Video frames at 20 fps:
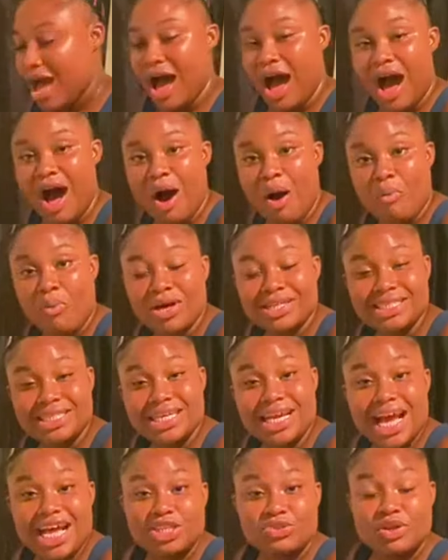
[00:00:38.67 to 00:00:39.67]
Once you
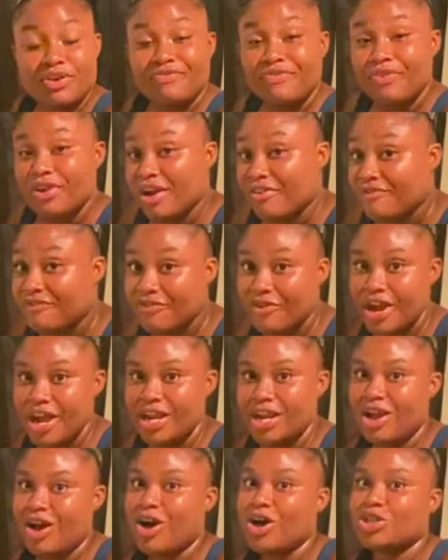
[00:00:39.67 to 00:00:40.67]
guys refer a friend,
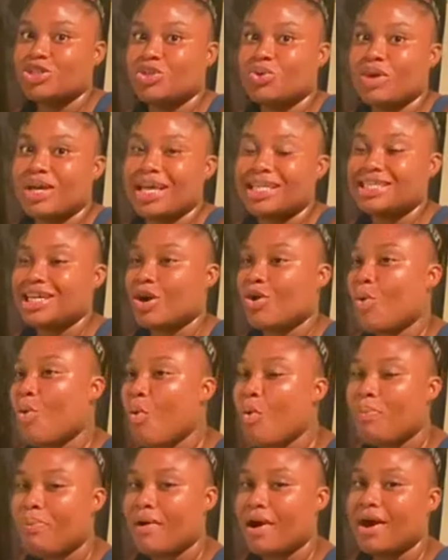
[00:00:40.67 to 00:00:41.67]
you also get a
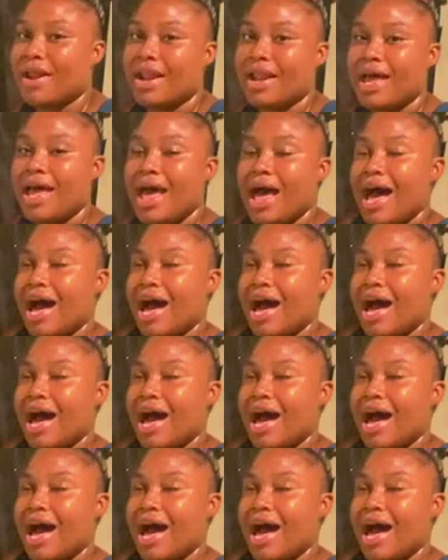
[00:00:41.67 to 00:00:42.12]
coupon.